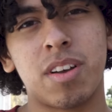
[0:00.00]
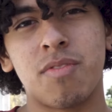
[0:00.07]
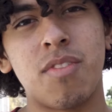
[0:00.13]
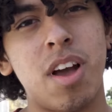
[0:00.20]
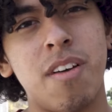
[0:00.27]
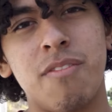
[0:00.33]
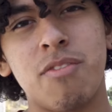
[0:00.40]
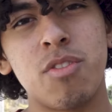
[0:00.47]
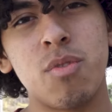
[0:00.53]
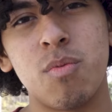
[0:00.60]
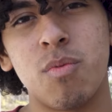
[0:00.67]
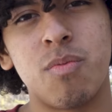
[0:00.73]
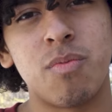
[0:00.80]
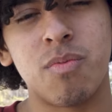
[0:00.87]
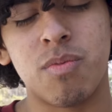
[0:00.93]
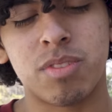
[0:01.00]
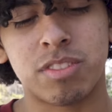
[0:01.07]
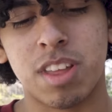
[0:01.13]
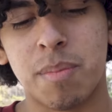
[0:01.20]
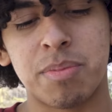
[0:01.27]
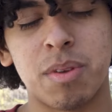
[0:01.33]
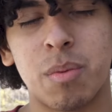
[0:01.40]
a few
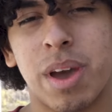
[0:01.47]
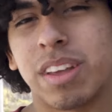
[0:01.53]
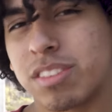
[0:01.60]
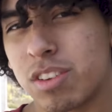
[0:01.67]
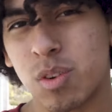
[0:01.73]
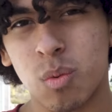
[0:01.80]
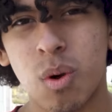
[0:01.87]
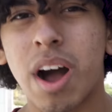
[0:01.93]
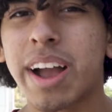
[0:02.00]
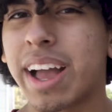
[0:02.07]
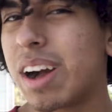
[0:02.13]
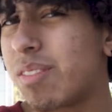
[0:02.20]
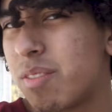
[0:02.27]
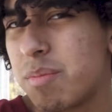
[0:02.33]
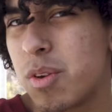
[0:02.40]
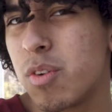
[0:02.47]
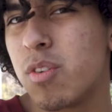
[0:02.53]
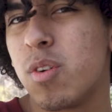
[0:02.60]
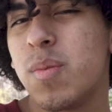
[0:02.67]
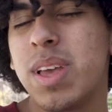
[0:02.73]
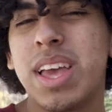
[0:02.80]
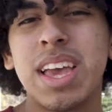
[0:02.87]
steps away. So you'd walk out from your
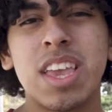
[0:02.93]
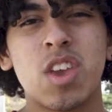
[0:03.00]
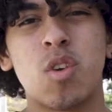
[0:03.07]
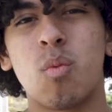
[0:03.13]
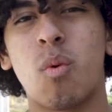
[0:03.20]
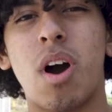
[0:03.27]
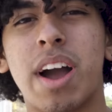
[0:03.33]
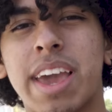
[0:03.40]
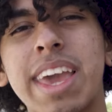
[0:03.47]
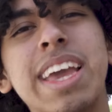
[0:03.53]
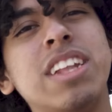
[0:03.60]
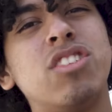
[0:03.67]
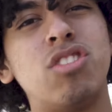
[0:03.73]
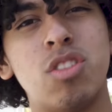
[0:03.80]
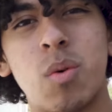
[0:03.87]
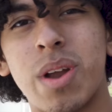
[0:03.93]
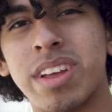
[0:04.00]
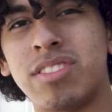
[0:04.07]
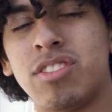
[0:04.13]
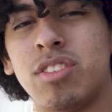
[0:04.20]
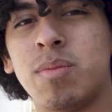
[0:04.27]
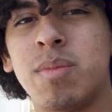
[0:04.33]
room, you'd walk into the
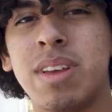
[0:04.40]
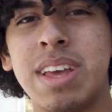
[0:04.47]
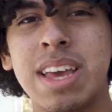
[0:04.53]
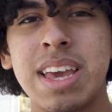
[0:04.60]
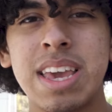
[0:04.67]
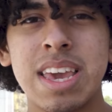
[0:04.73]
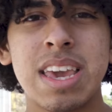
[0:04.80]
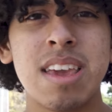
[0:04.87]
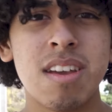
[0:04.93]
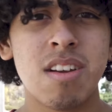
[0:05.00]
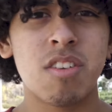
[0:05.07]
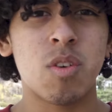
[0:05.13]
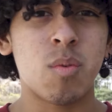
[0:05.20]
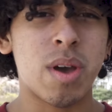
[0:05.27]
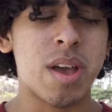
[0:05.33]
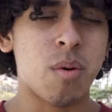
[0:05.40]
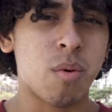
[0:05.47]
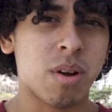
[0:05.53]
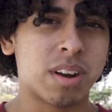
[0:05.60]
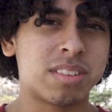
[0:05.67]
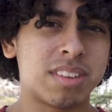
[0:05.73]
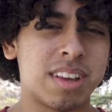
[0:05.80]
restroom. Here, the way it
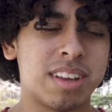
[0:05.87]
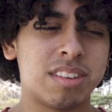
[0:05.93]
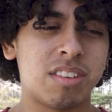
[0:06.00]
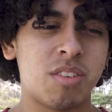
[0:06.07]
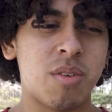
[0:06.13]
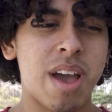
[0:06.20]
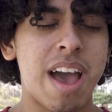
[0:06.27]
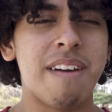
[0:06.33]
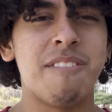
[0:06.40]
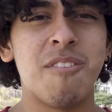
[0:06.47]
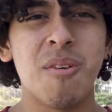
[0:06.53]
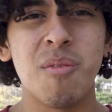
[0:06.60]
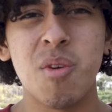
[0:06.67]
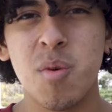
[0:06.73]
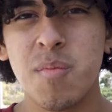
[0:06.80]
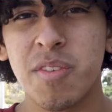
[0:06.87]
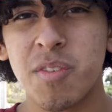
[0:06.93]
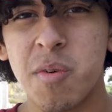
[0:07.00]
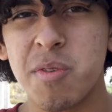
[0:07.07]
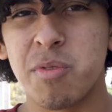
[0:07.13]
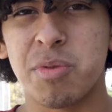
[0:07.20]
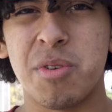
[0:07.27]
works is you have your room, of
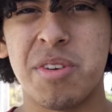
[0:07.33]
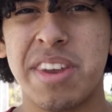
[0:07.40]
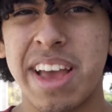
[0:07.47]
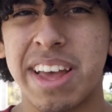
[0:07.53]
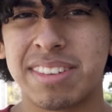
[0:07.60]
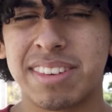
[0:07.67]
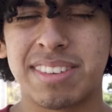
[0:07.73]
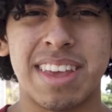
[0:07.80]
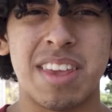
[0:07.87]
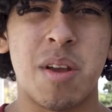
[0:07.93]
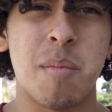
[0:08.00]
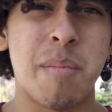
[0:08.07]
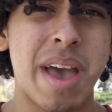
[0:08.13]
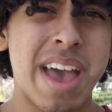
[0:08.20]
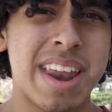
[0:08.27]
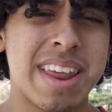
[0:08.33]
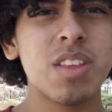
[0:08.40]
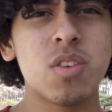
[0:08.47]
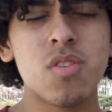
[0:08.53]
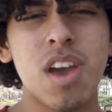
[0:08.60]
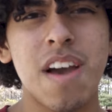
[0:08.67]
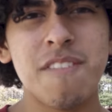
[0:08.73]
course, with your desks and your bed.
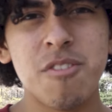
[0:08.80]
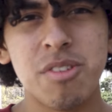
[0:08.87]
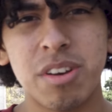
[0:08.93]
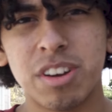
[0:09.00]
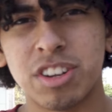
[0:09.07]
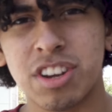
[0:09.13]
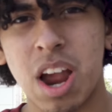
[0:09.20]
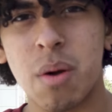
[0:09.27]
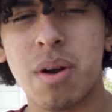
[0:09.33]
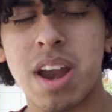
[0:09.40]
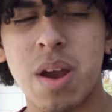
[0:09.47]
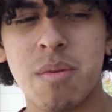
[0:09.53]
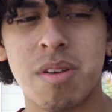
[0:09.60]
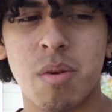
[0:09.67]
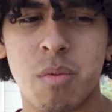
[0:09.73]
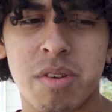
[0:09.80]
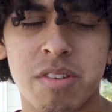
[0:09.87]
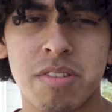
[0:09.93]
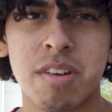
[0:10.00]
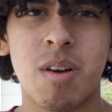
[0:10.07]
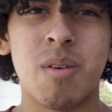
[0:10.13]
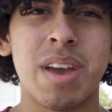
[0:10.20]
You have your little shower area where you
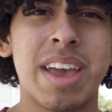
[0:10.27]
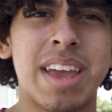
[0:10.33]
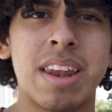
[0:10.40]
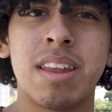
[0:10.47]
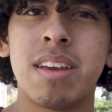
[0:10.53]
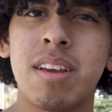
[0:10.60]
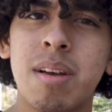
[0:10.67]
go in,